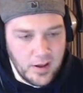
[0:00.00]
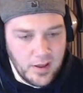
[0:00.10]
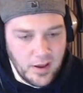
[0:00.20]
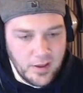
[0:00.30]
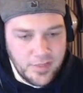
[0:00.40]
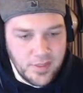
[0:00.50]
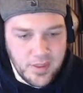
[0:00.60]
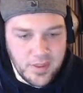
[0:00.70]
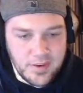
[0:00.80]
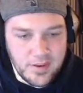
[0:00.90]
think
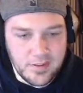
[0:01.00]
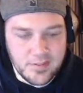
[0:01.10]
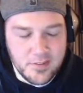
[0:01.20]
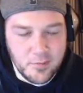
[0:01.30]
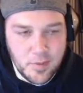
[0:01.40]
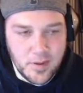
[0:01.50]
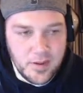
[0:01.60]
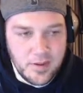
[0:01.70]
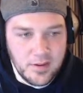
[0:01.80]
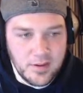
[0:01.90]
it needs to
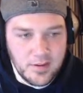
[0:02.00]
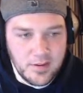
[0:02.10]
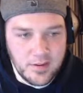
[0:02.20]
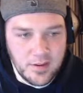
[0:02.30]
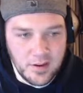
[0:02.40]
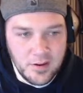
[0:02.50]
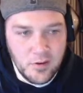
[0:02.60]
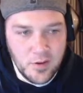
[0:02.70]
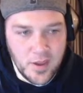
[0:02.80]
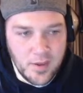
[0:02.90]
be a new
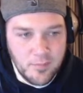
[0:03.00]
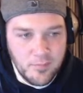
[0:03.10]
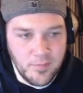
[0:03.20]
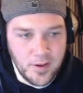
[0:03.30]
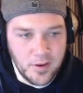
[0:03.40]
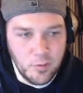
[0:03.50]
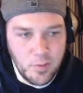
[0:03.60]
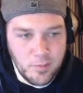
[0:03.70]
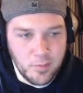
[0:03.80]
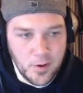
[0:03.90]
game, a new
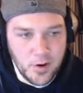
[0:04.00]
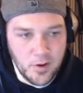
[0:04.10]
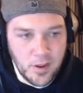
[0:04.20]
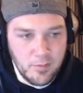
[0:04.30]
Paper Mario game.